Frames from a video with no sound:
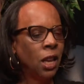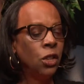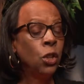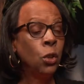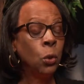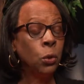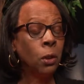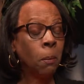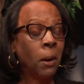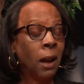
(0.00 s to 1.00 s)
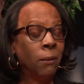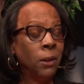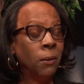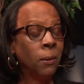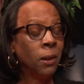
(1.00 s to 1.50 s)
you use the breath.
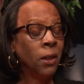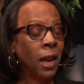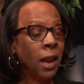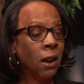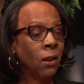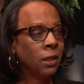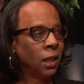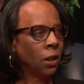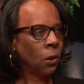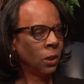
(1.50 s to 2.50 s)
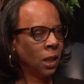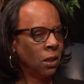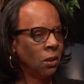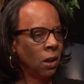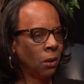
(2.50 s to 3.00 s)
You feel the air as it goes
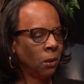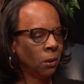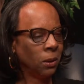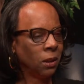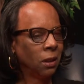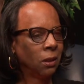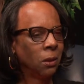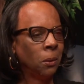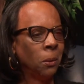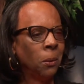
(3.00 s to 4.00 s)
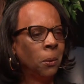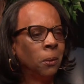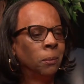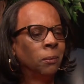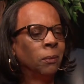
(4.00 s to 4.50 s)
in your nose. Cool.
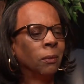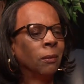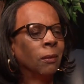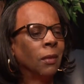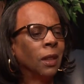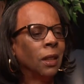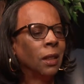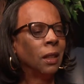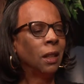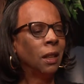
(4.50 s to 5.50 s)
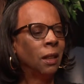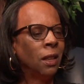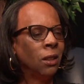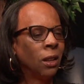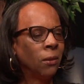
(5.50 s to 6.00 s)

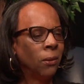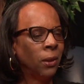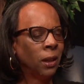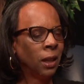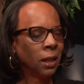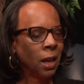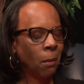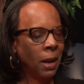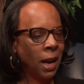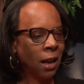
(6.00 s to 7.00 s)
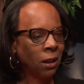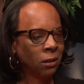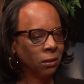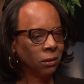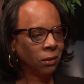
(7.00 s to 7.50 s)
Then you can feel it coming out.
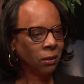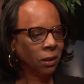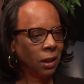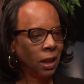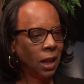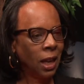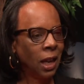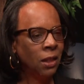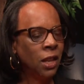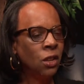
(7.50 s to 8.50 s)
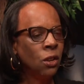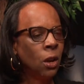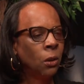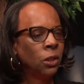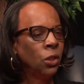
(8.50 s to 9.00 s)
And then you
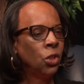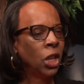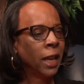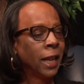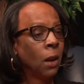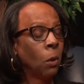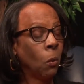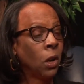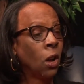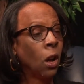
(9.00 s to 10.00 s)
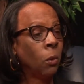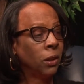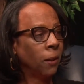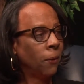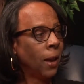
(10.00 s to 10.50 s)
notice, you check in what we call
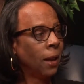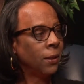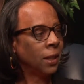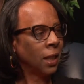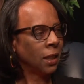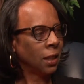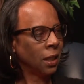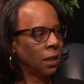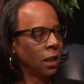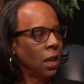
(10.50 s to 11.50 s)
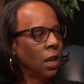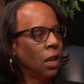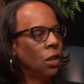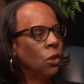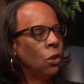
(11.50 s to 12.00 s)
with the five senses.
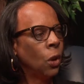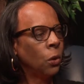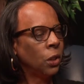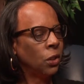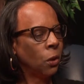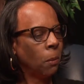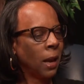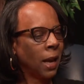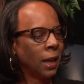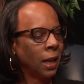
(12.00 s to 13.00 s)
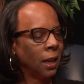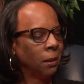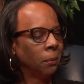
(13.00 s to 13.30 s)
You notice your body.